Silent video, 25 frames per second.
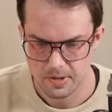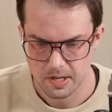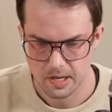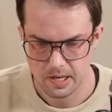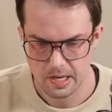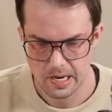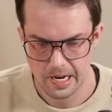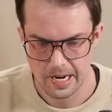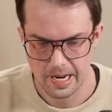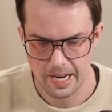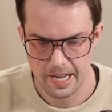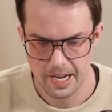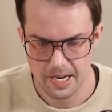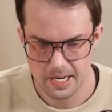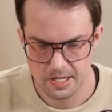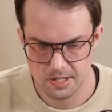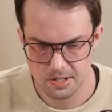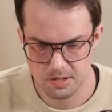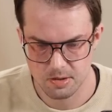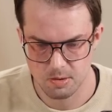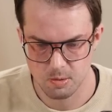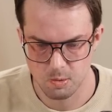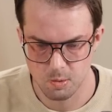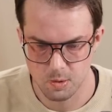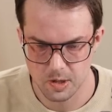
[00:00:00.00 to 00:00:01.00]
the
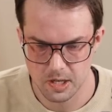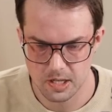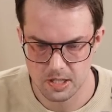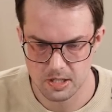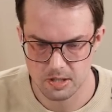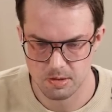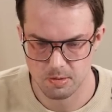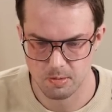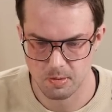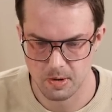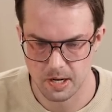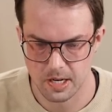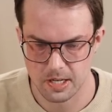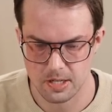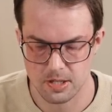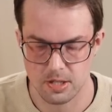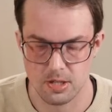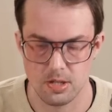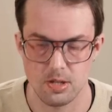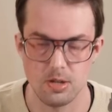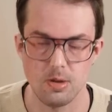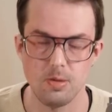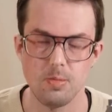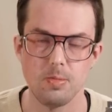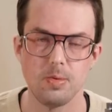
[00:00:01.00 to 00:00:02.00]
last weeks were
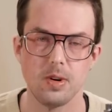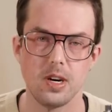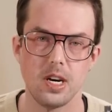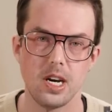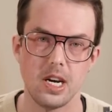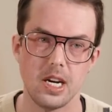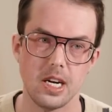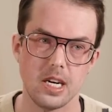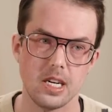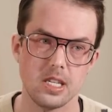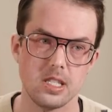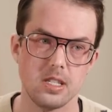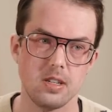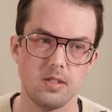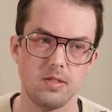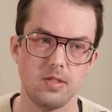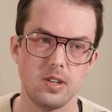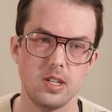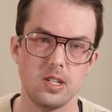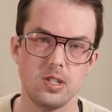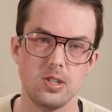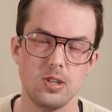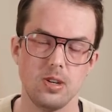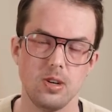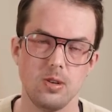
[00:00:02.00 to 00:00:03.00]
super negative
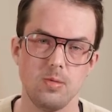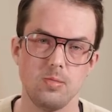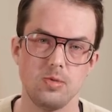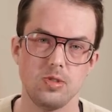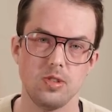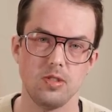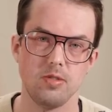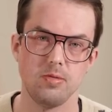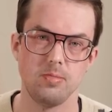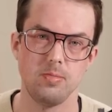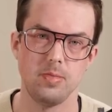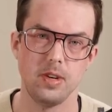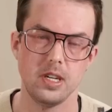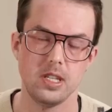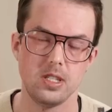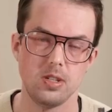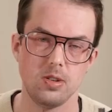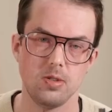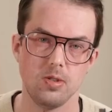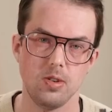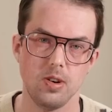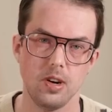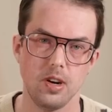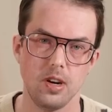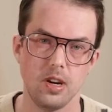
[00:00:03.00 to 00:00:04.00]
in terms of
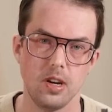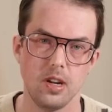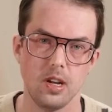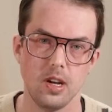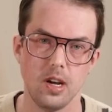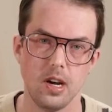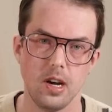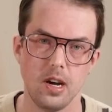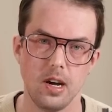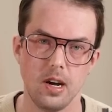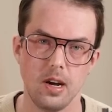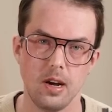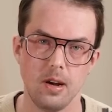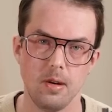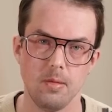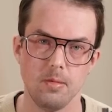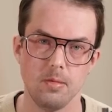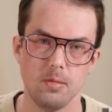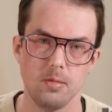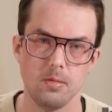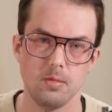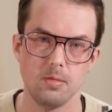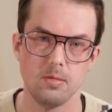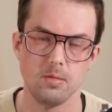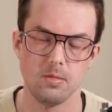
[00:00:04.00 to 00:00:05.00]
Bitcoin
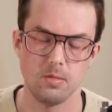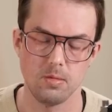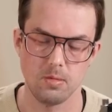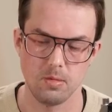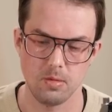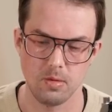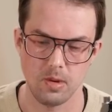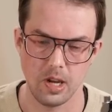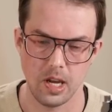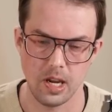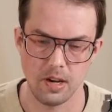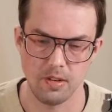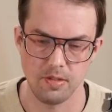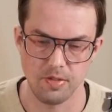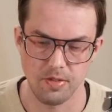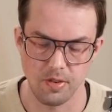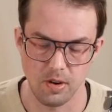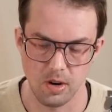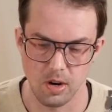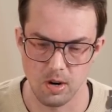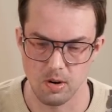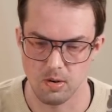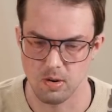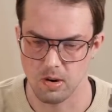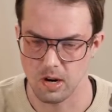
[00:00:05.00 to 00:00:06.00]

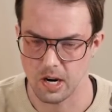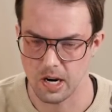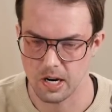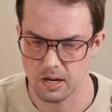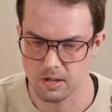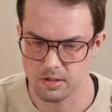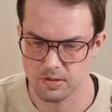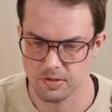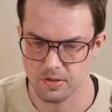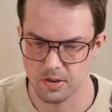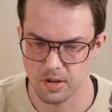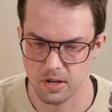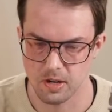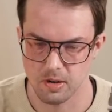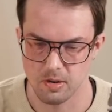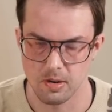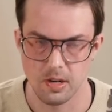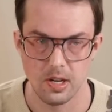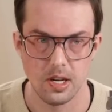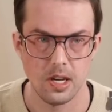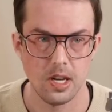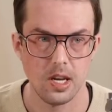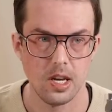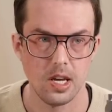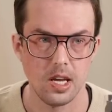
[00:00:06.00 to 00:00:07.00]
inflow or outflow.
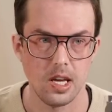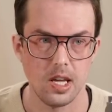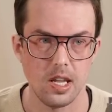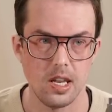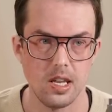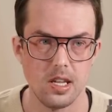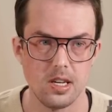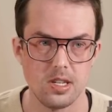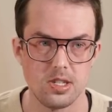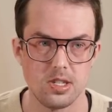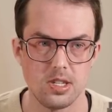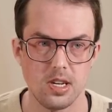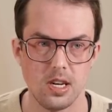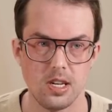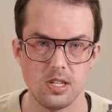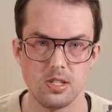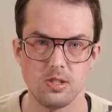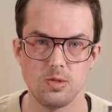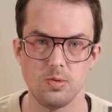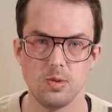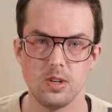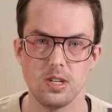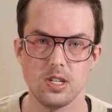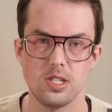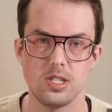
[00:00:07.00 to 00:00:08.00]
In this
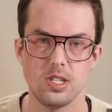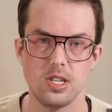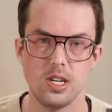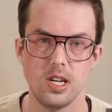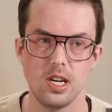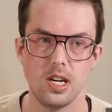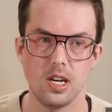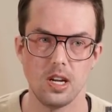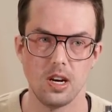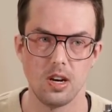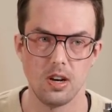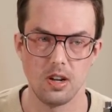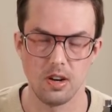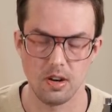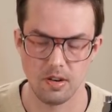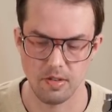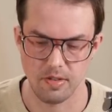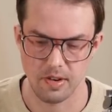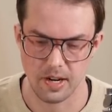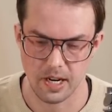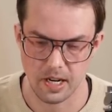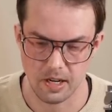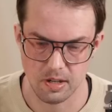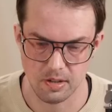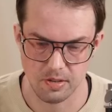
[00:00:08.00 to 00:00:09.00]
sense, we are seeing a lot of
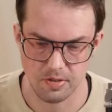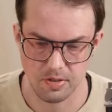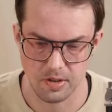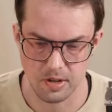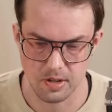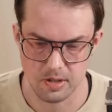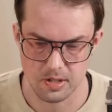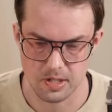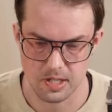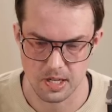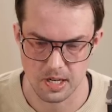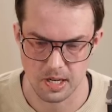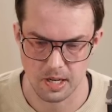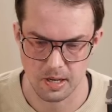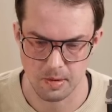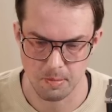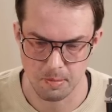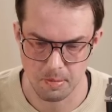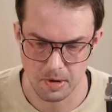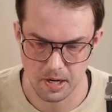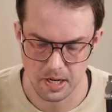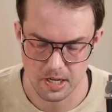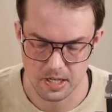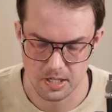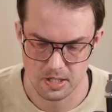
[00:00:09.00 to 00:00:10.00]
outflow taking
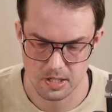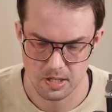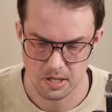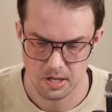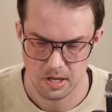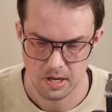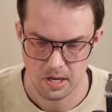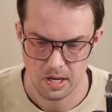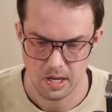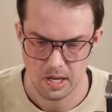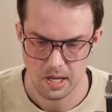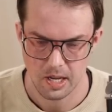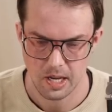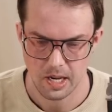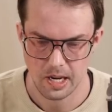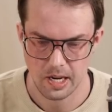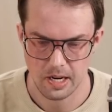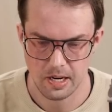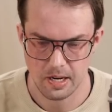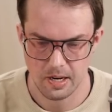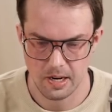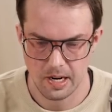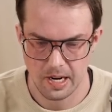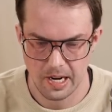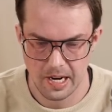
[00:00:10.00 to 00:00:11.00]
place
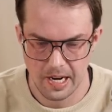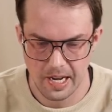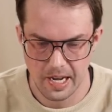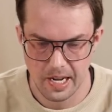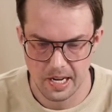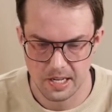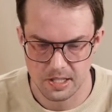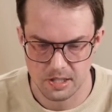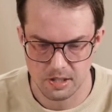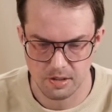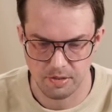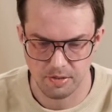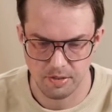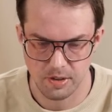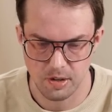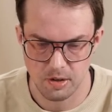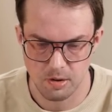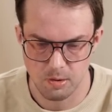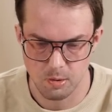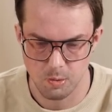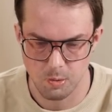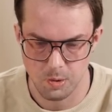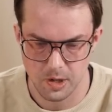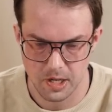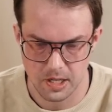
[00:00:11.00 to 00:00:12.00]
in the last few
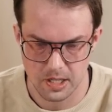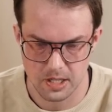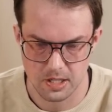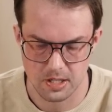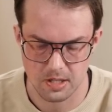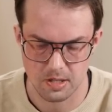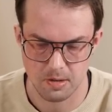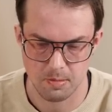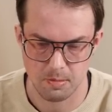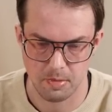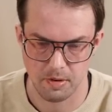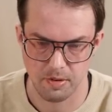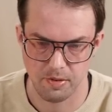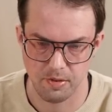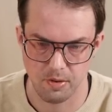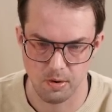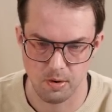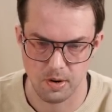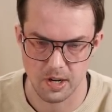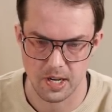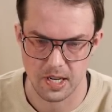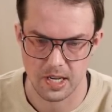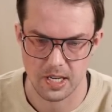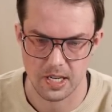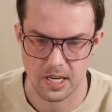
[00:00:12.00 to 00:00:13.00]
weeks
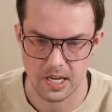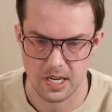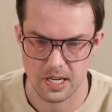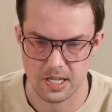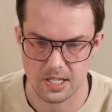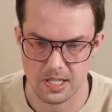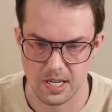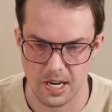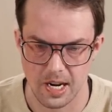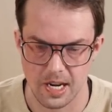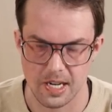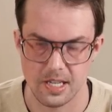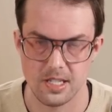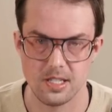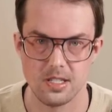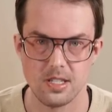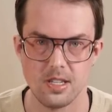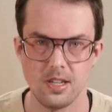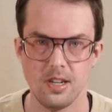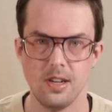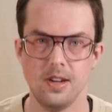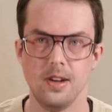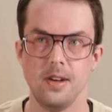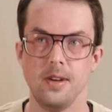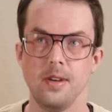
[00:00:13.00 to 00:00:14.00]
before the year's end.
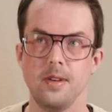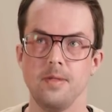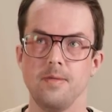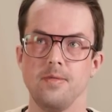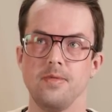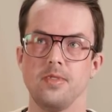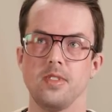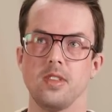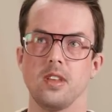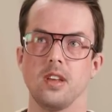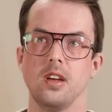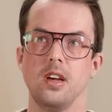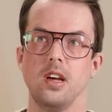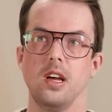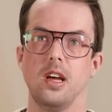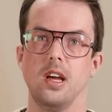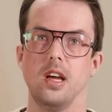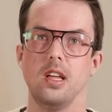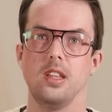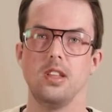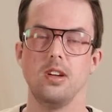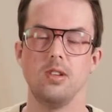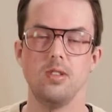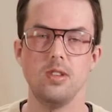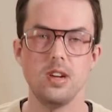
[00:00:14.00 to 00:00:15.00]

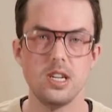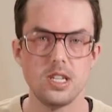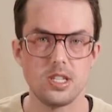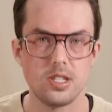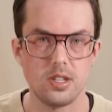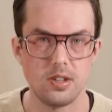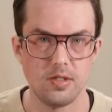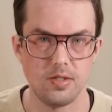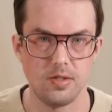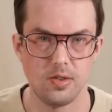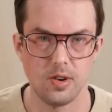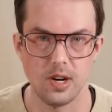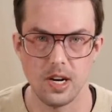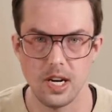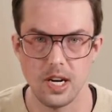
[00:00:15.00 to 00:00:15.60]
The reason for